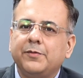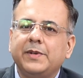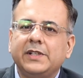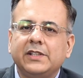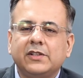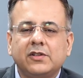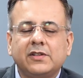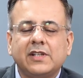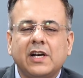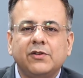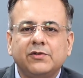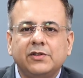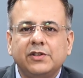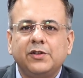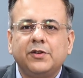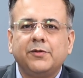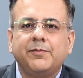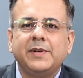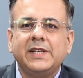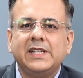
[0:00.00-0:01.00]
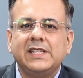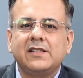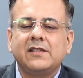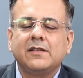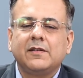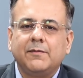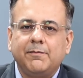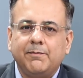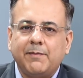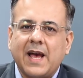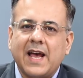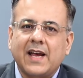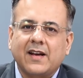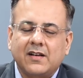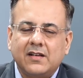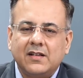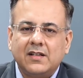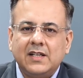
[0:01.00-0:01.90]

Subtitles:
rupees or 1000 rupees back.